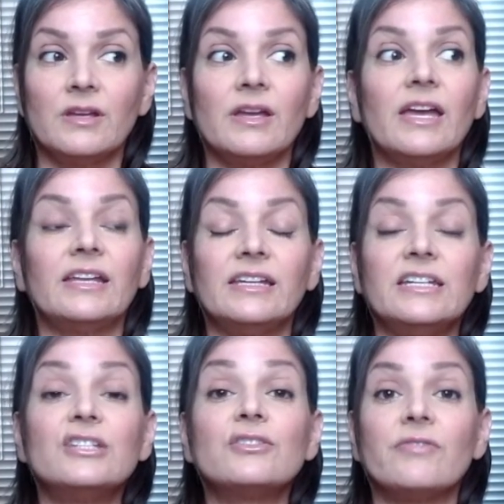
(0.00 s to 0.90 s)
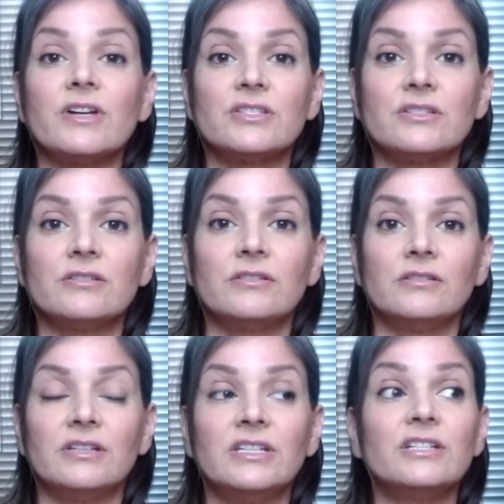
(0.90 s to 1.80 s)
And each of us
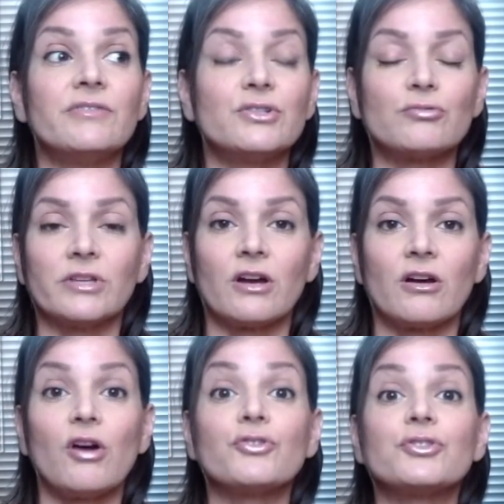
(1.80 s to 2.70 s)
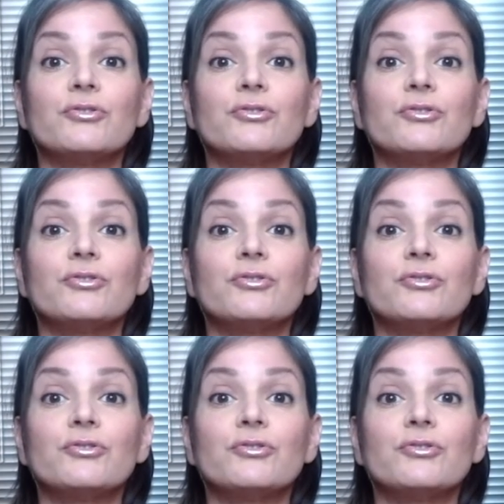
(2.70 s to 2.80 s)
individually are also